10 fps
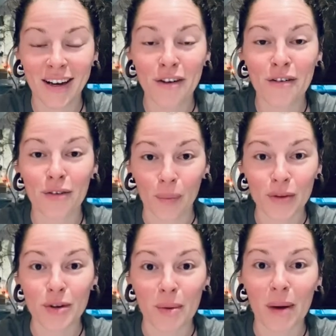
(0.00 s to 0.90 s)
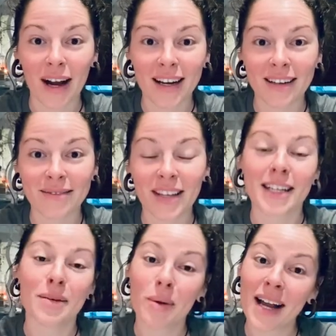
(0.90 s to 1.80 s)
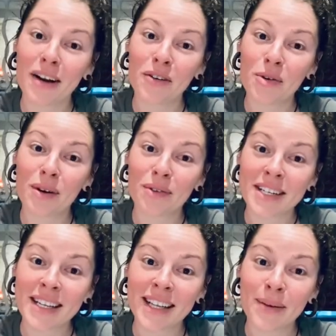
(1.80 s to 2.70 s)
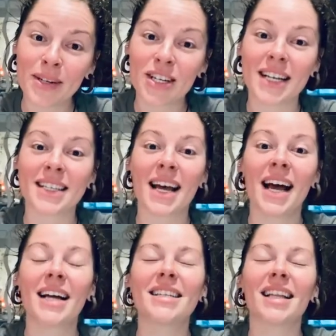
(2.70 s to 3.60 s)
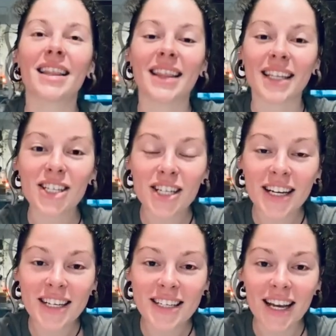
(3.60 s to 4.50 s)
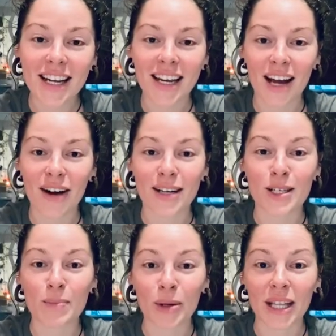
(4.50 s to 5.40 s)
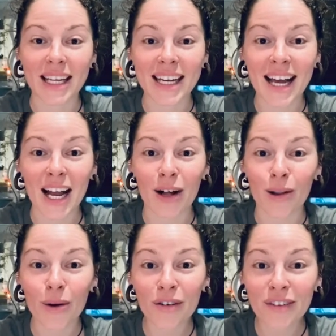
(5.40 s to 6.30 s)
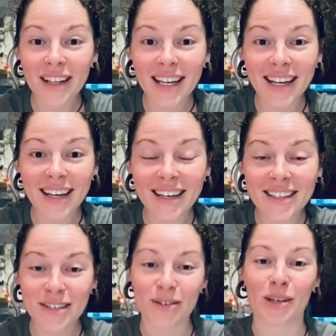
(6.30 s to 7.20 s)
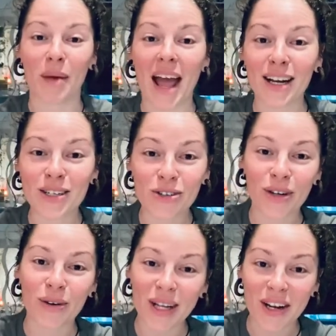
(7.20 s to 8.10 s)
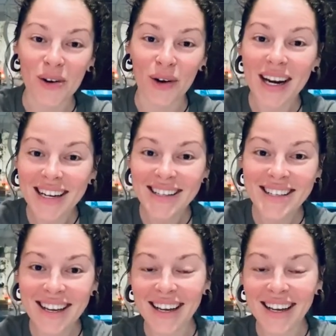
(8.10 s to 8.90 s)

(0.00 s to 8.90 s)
from the supermarket. They did bring out a new one recently, which is delicious. It now has spirulina and chlorophyll in it, so some extra goody greens.